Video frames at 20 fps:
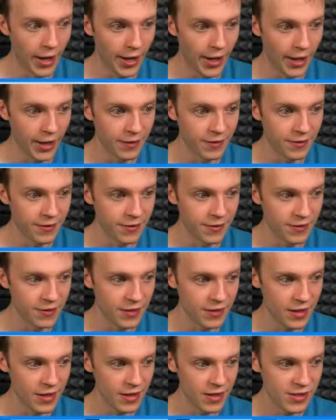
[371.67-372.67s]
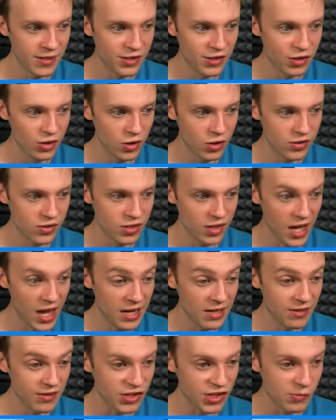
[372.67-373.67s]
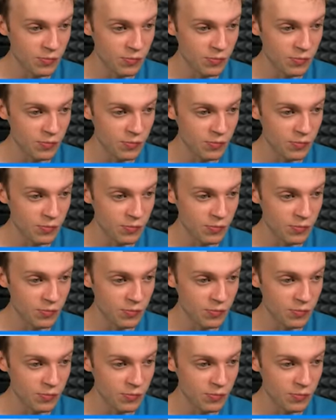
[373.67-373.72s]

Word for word: And this looks like the